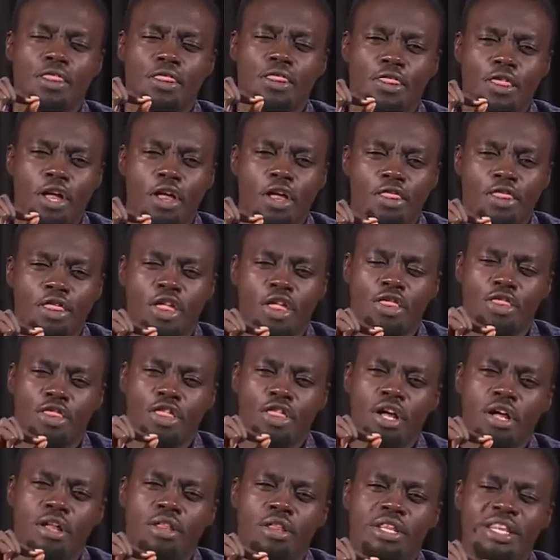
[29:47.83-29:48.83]
the, the,
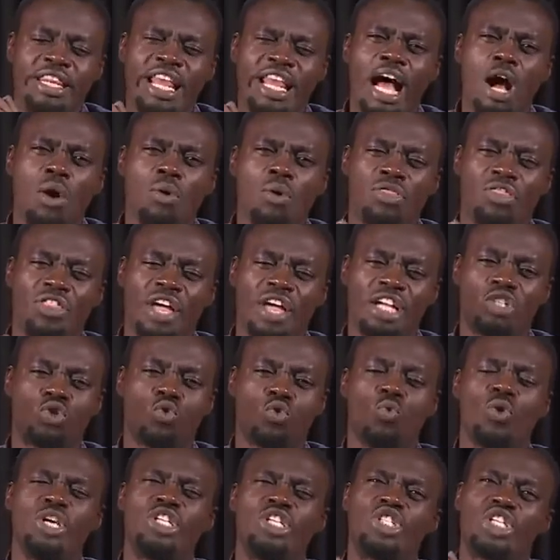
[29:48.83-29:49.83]
the, now
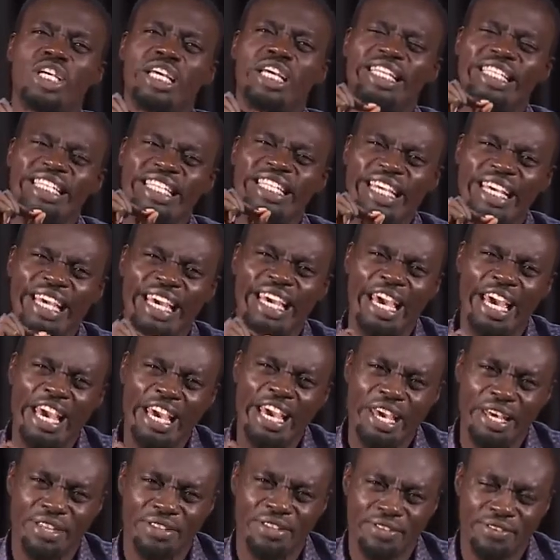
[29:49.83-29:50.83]
that which
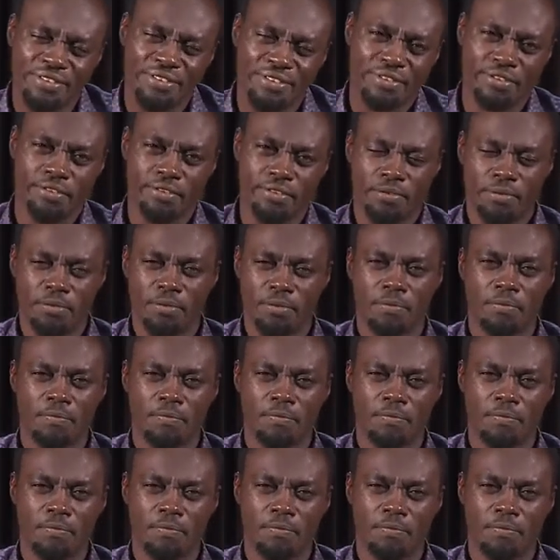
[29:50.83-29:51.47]
decayeth